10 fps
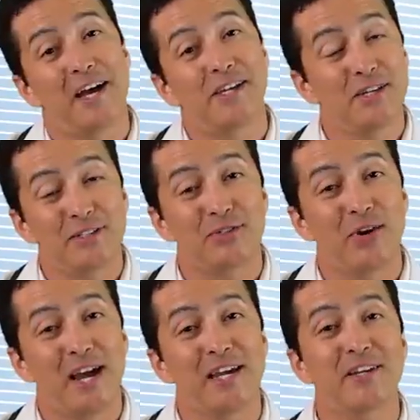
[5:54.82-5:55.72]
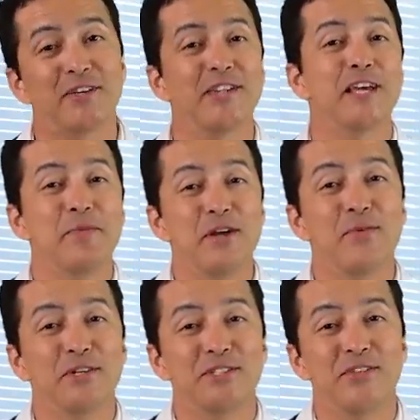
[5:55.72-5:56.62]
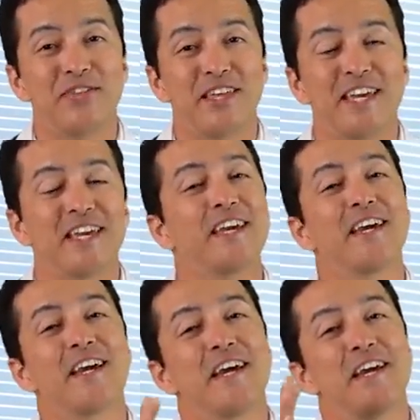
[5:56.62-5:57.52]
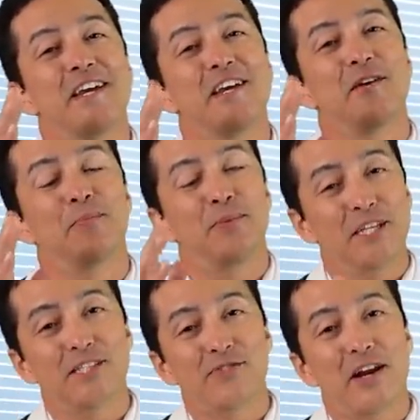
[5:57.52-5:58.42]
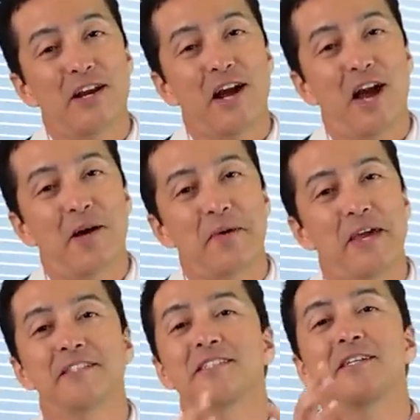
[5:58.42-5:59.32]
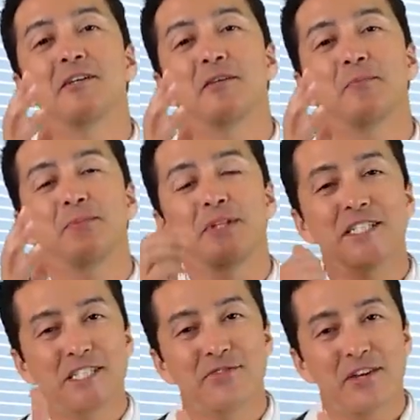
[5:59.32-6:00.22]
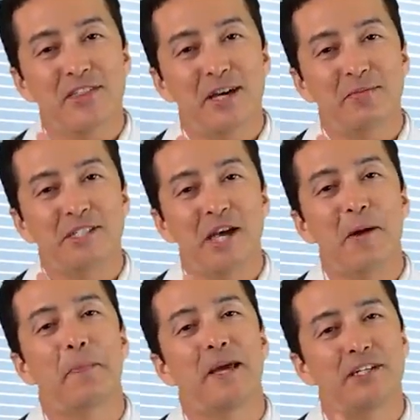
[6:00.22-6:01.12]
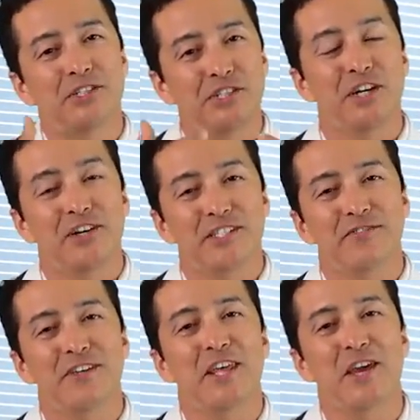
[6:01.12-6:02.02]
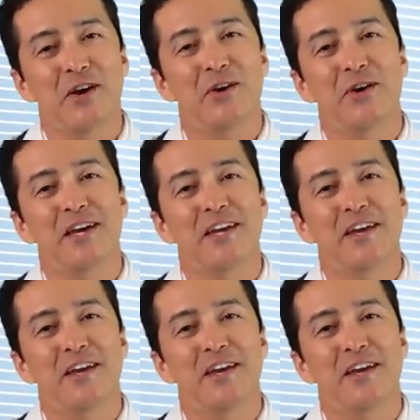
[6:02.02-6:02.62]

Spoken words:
you try it, you let me know what you think. Please write a comment, please give a thumbs up and share this video.